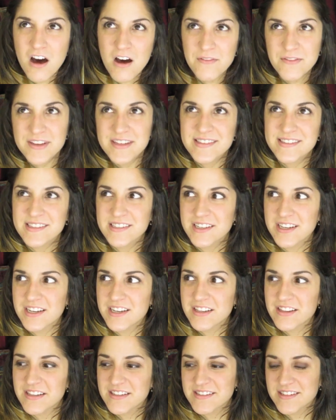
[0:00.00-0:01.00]
Now
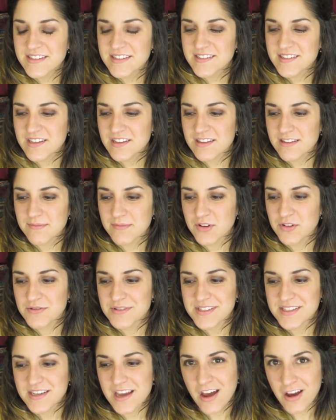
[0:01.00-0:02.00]
obviously this isn't the
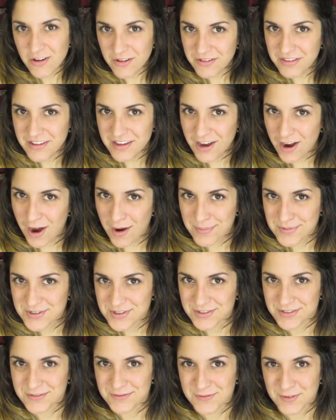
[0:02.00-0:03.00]
most healthy
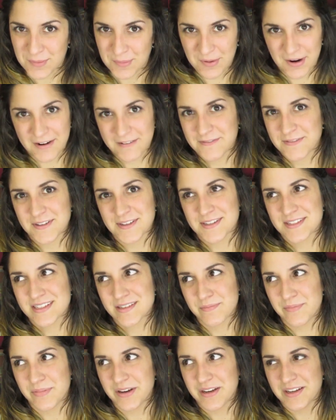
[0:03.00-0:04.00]
option for
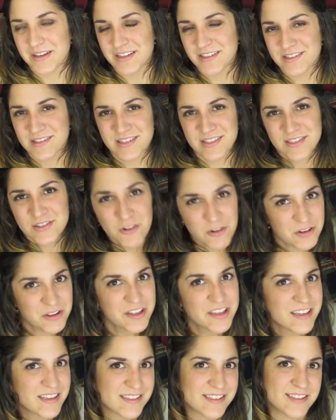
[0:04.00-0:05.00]
breakfast, but it
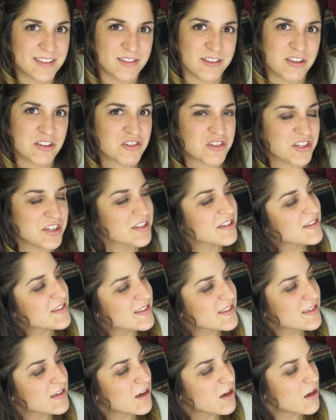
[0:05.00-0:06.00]
certainly is
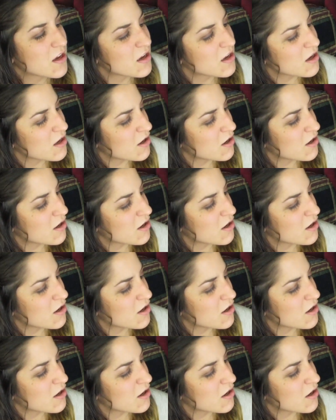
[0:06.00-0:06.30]
delicious.